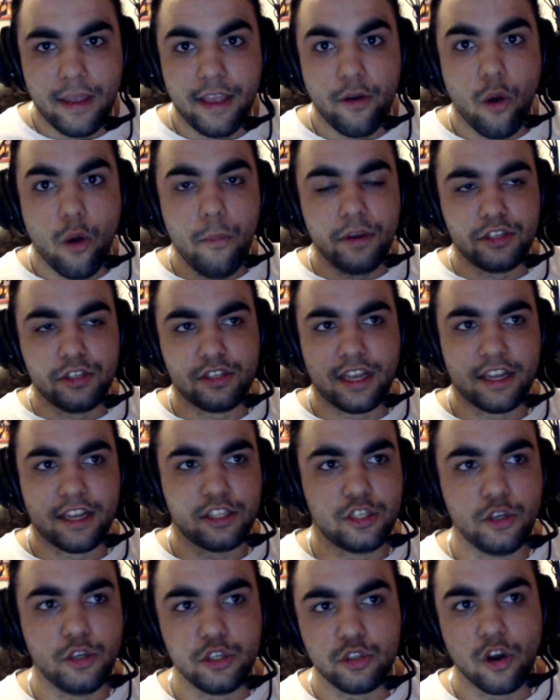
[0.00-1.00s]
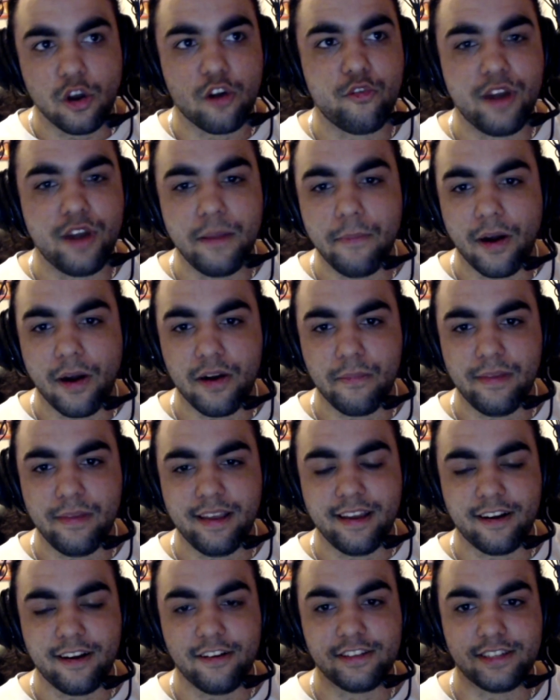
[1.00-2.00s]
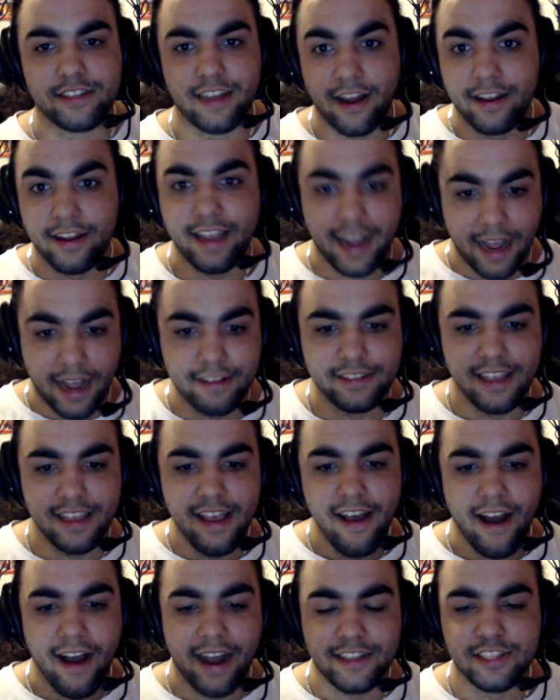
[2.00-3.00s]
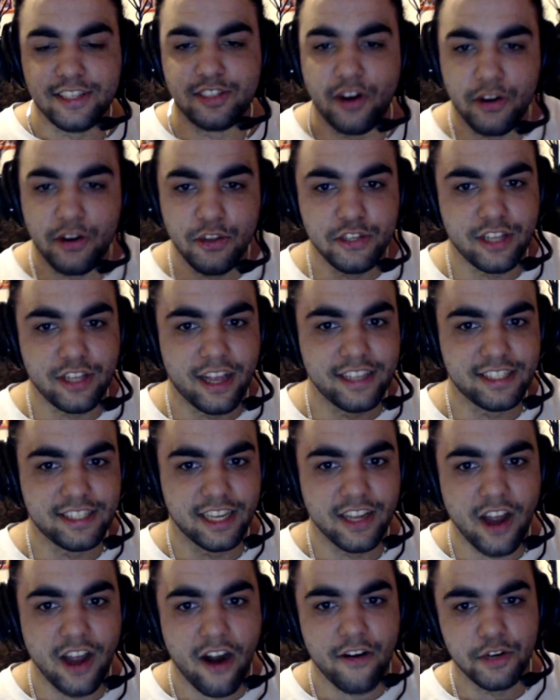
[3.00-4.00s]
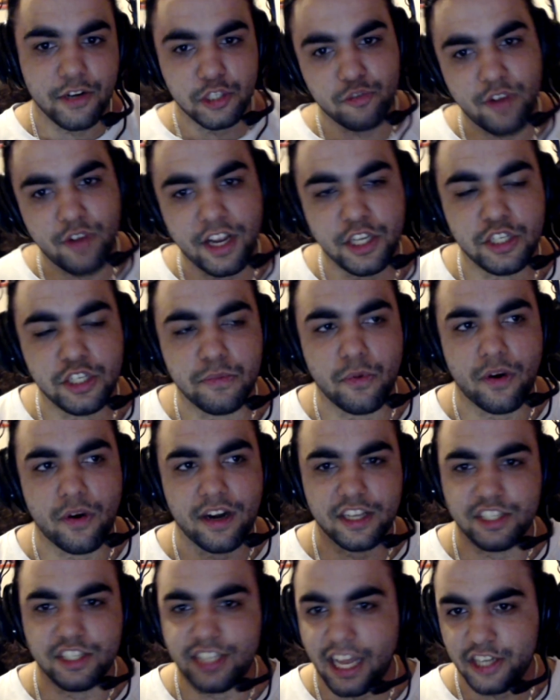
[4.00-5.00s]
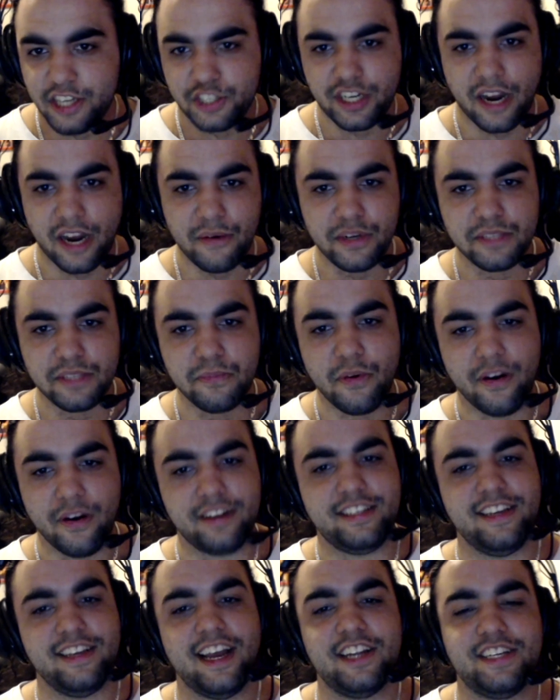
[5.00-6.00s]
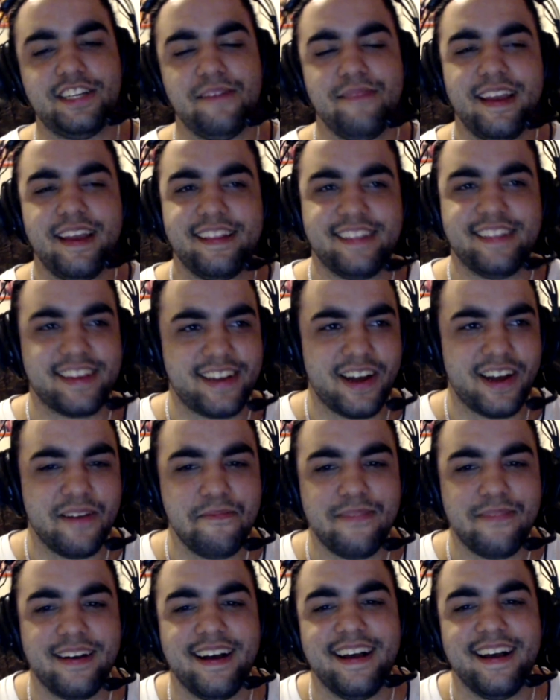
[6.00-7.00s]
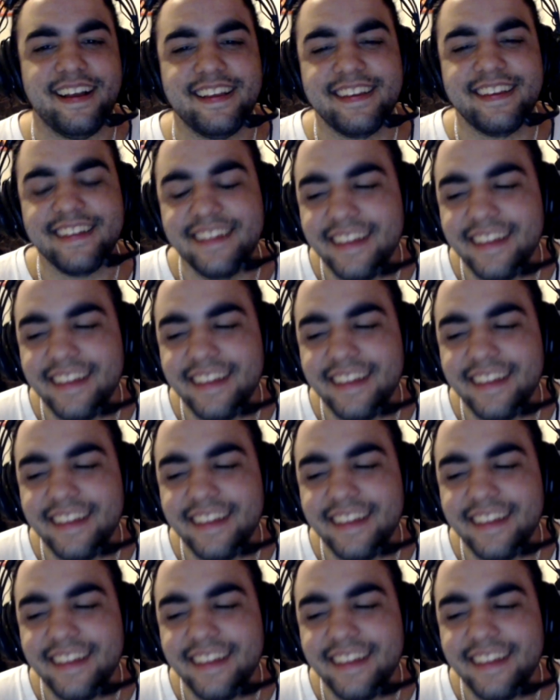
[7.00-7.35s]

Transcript: He almost like 2-stock green barred me, and I was like, okay, I had to start utilizing Gara's range more and his sand showers more to actually make the comeback.